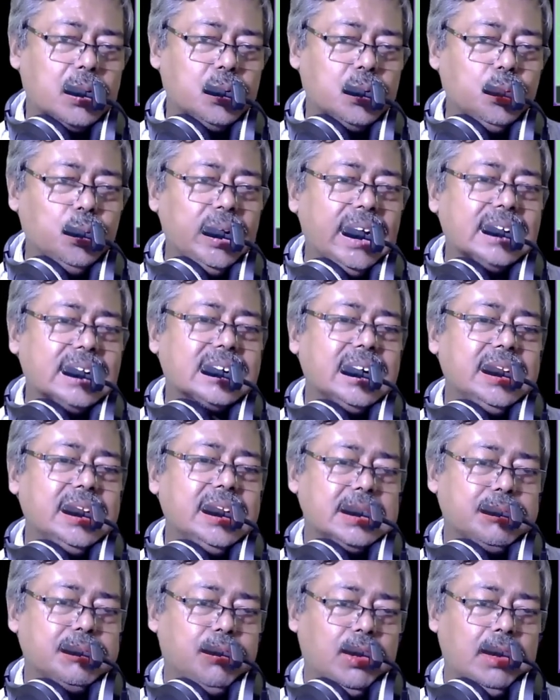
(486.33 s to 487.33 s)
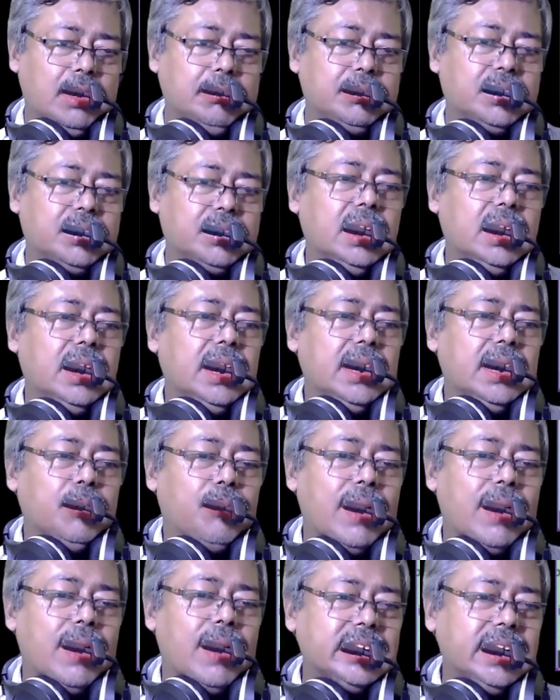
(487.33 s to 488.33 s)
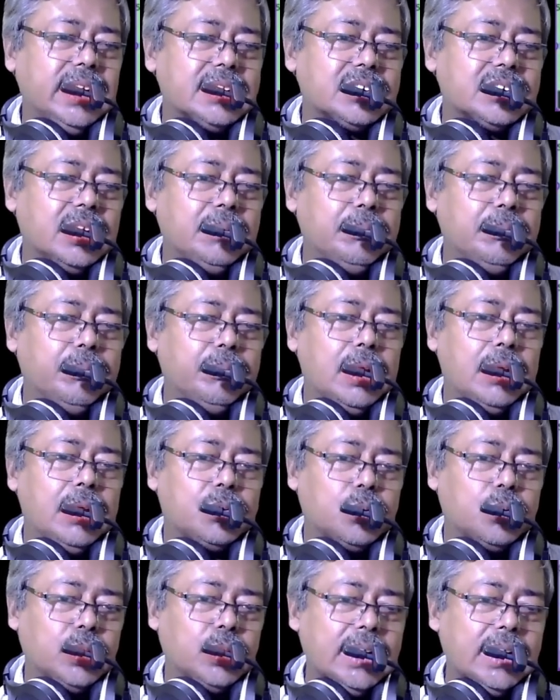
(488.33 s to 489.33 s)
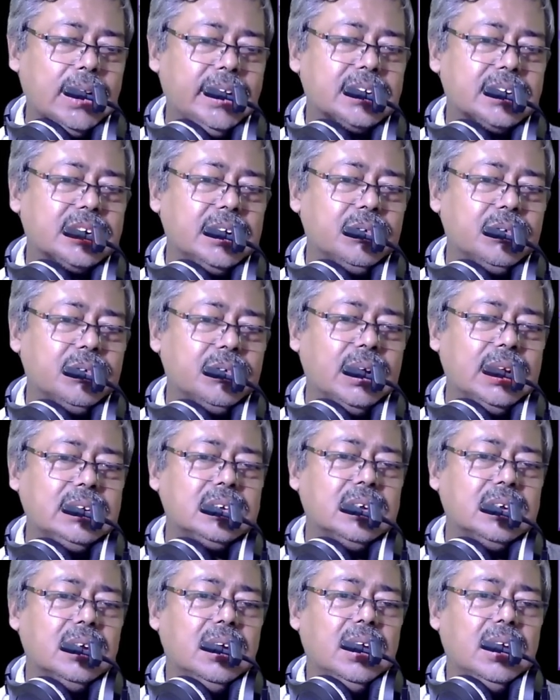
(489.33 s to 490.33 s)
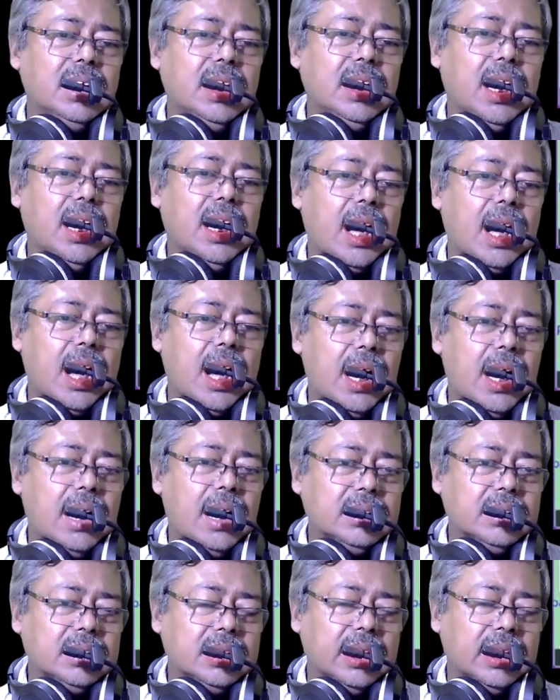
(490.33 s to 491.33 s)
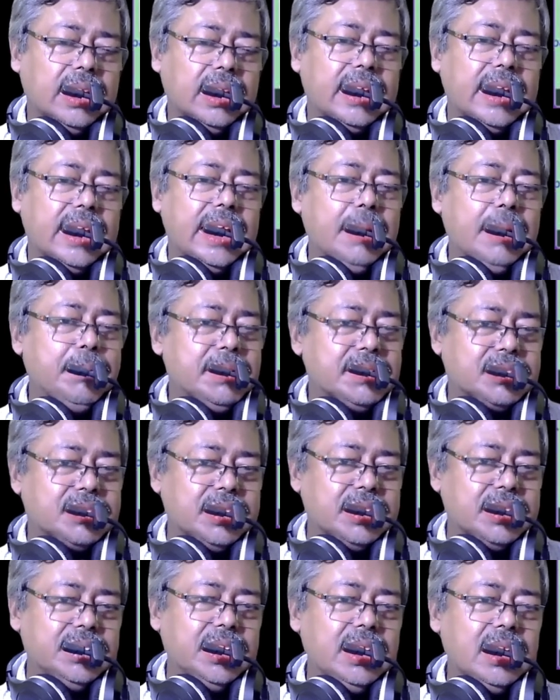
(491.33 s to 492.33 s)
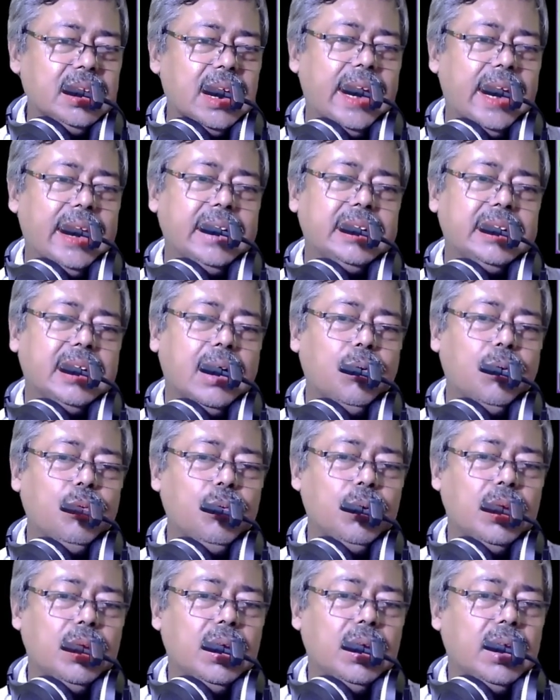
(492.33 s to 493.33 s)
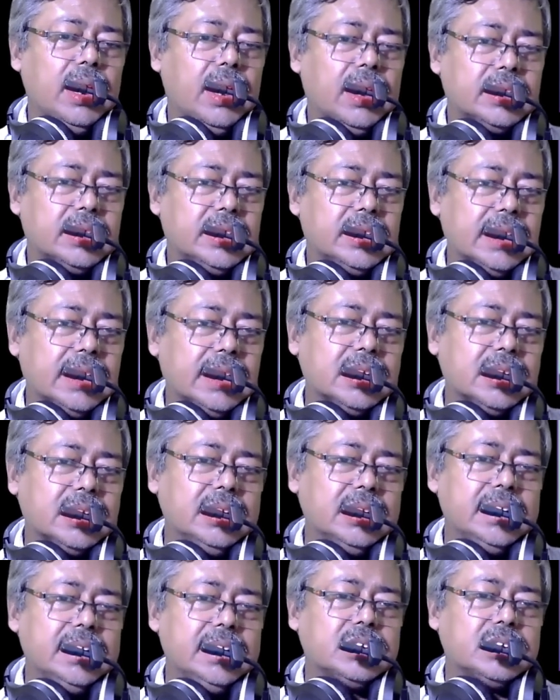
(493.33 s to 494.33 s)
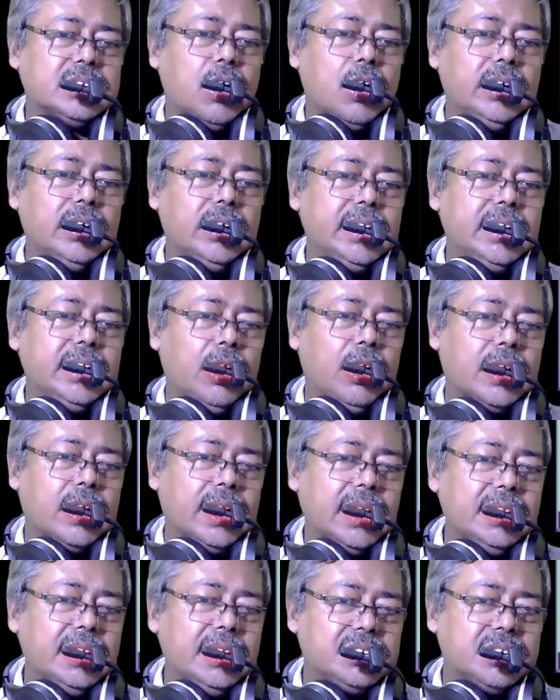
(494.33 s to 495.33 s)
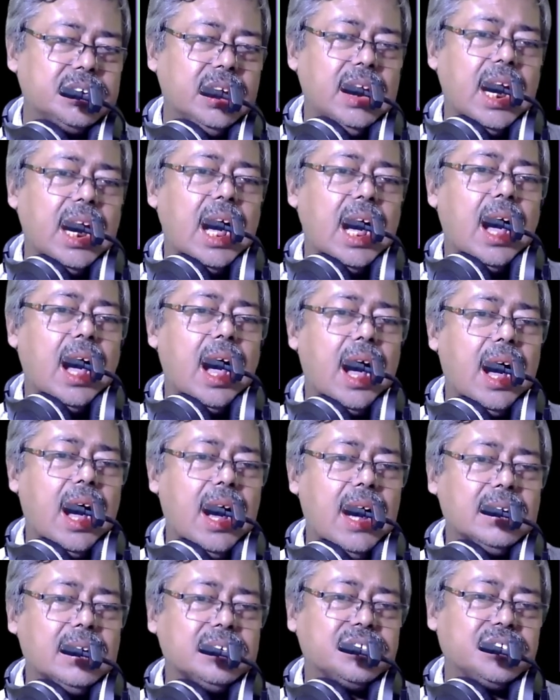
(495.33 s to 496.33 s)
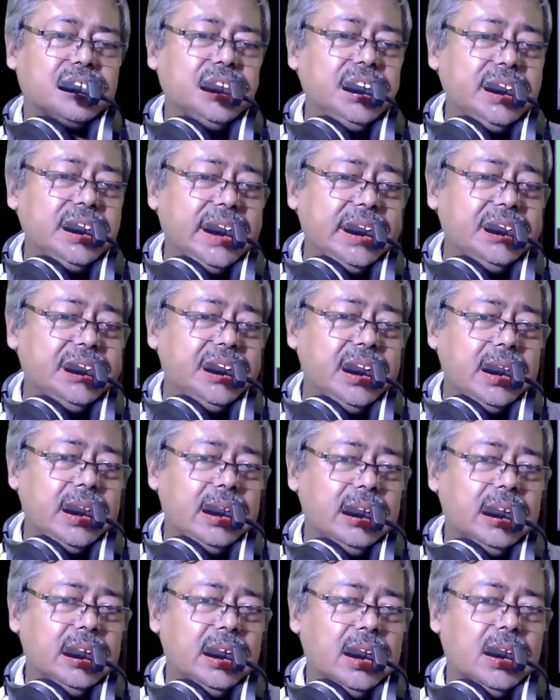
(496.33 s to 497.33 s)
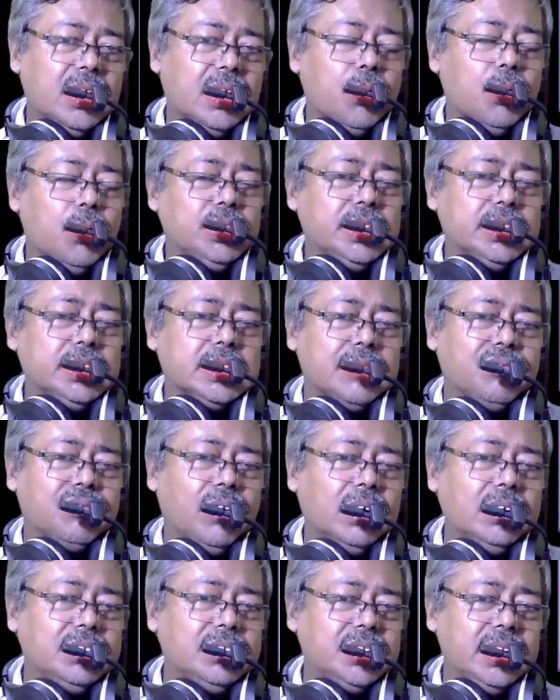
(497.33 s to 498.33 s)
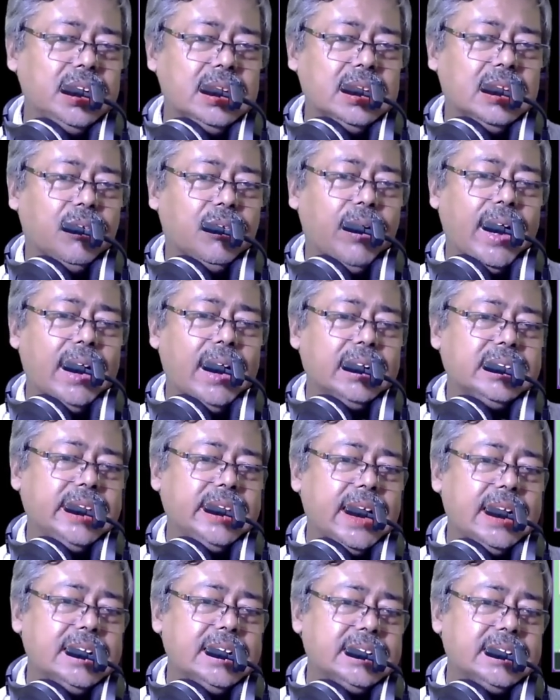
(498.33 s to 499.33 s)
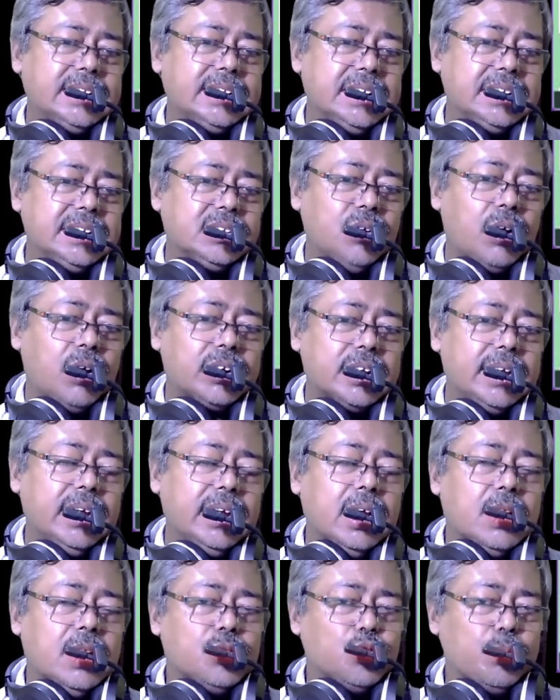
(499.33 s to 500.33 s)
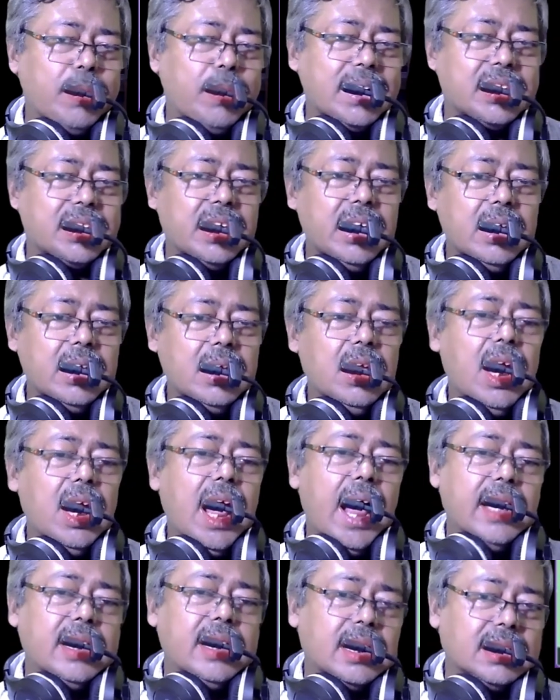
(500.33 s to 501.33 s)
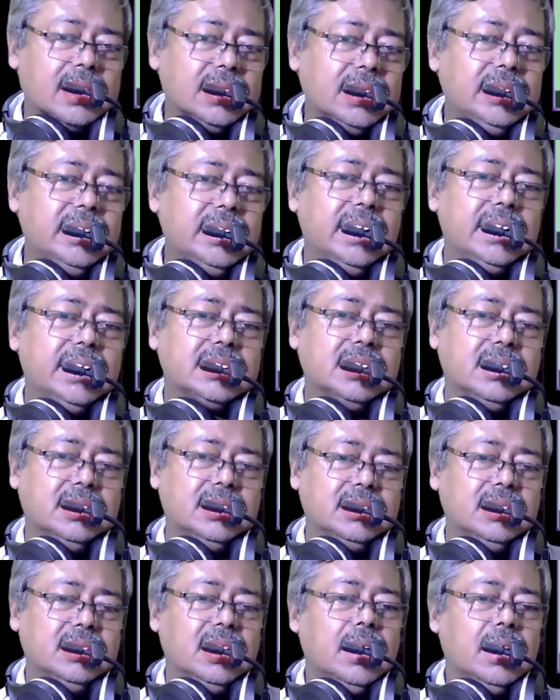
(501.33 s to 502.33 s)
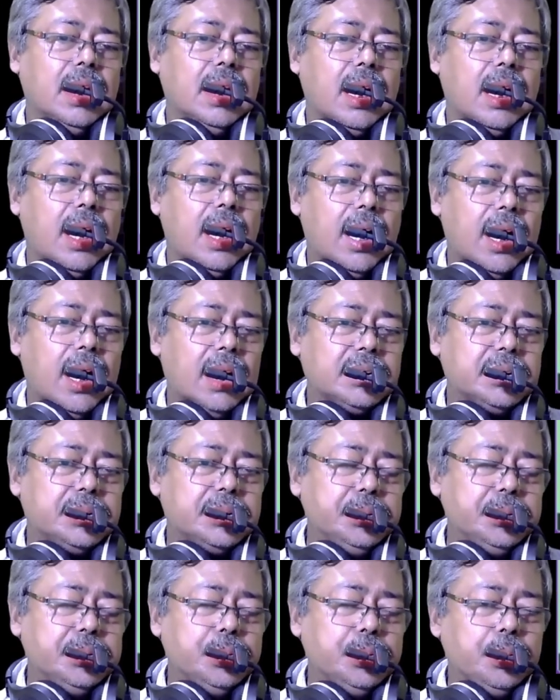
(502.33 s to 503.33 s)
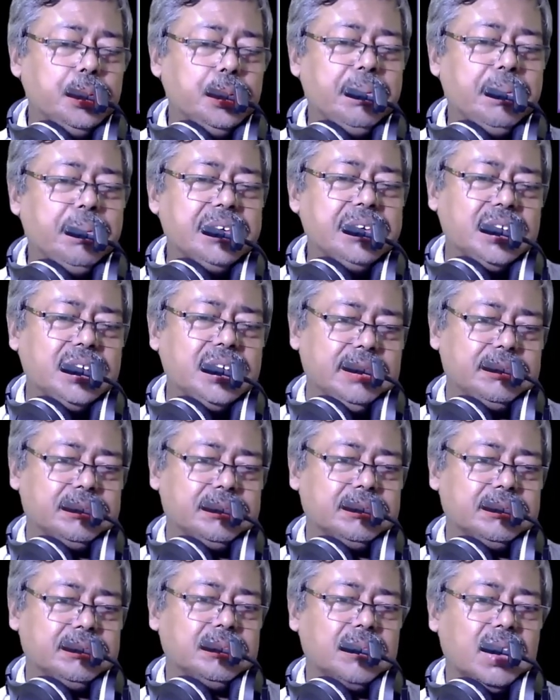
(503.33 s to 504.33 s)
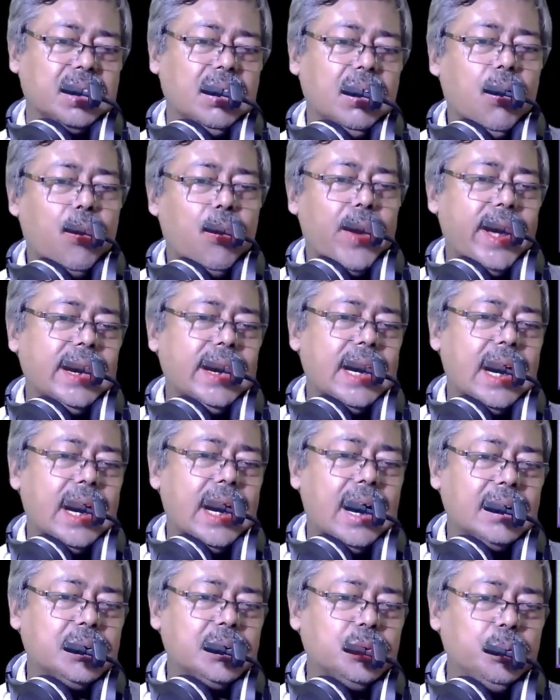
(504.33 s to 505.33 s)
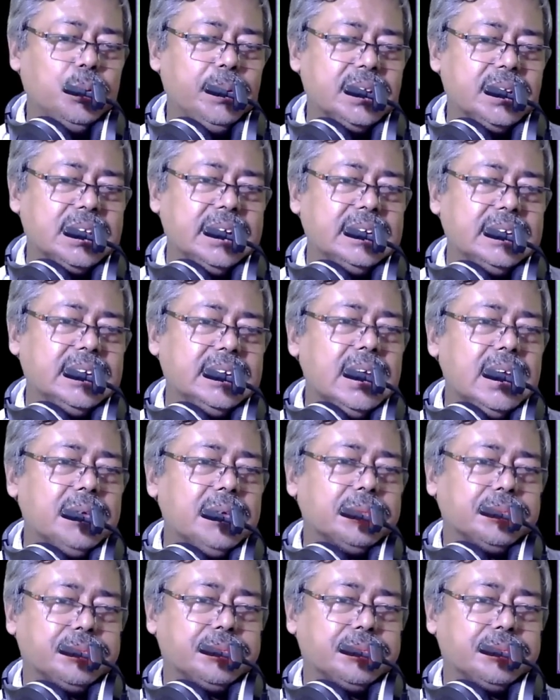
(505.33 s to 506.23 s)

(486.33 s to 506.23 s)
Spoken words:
two relation is formed. First relation, total relation was R, A, B, C, D, and now relation is already organized. R, C, A, D, which is a faulty, where there is not a super key, and another relation R to B, C, where R to B, C is a